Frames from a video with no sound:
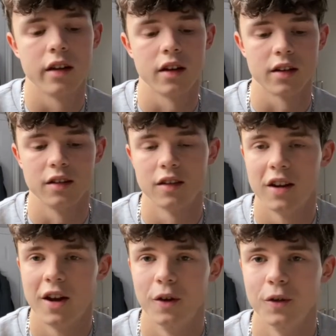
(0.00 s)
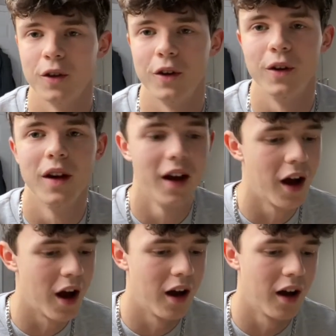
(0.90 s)
I can still do
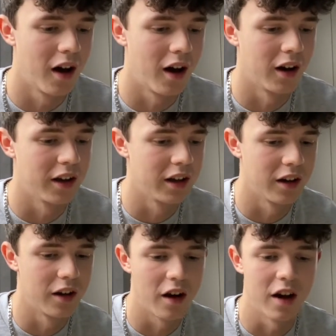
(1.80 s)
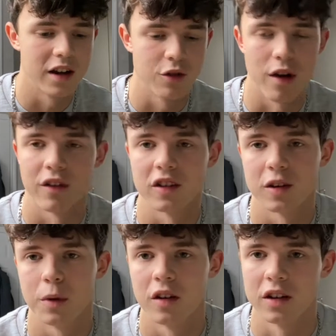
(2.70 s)
high graphics
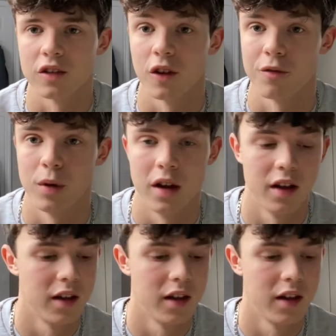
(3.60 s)
demanding software.